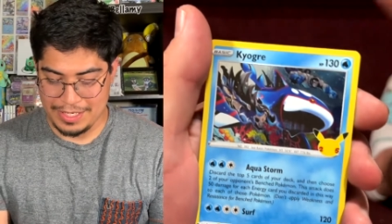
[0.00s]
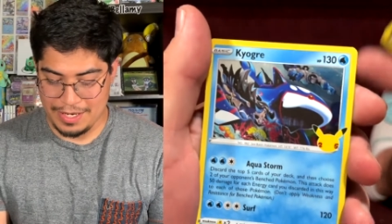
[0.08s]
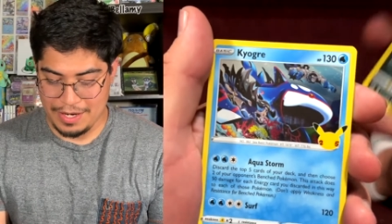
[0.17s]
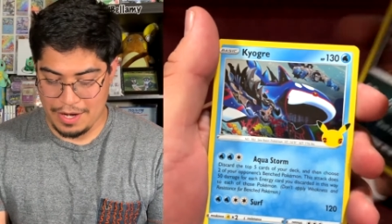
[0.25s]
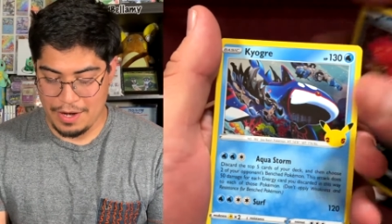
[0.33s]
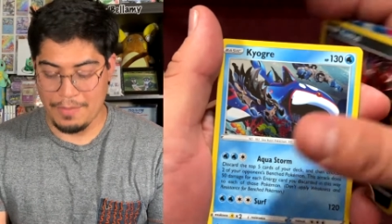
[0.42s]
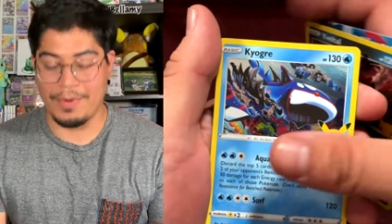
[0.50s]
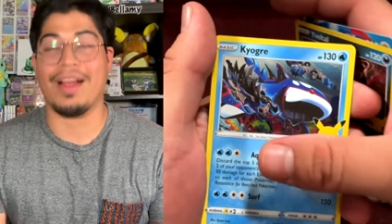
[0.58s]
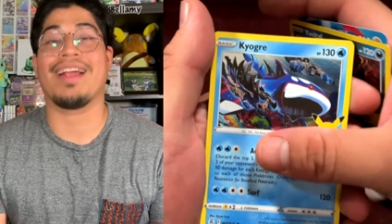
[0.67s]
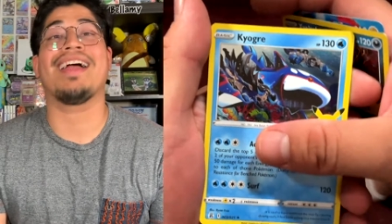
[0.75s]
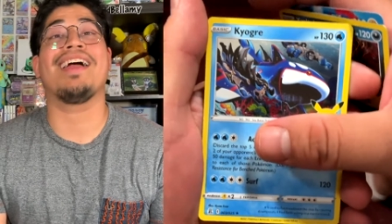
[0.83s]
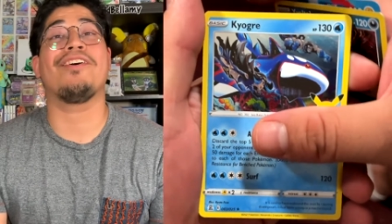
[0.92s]
Uh, we
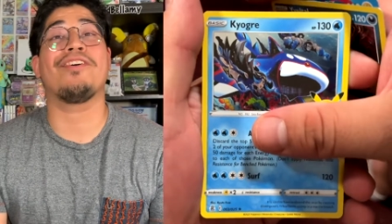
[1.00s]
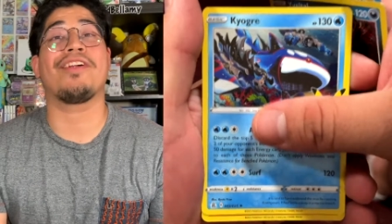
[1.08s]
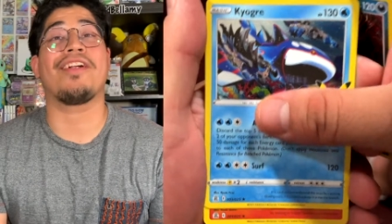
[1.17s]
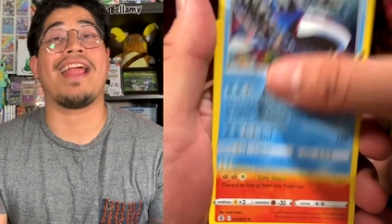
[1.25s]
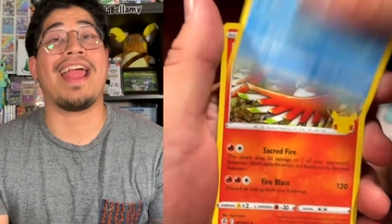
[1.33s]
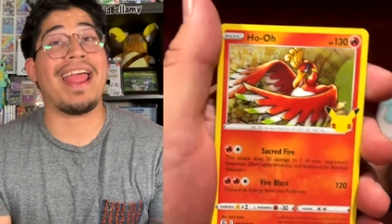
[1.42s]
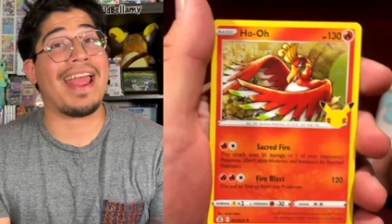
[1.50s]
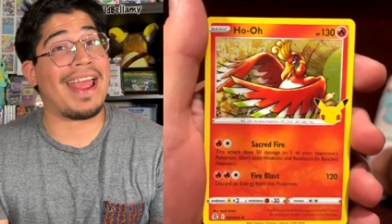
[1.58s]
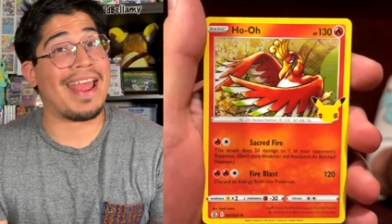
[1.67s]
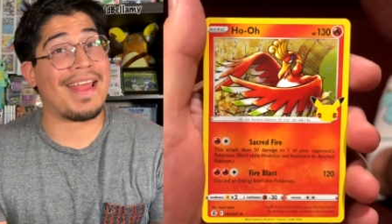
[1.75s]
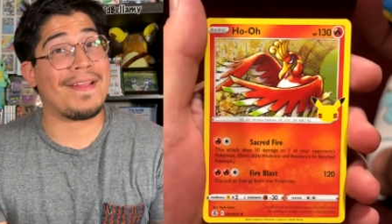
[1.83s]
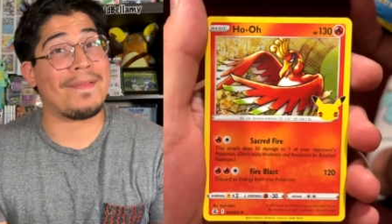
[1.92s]
got Kyogre.
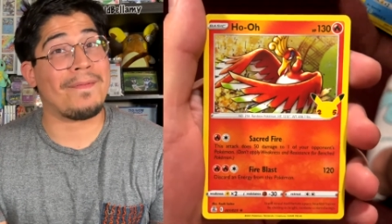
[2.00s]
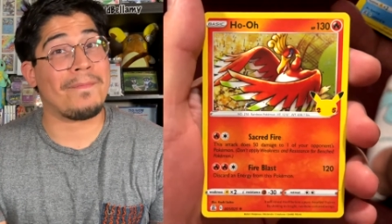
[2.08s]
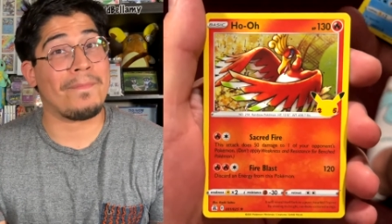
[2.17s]
And...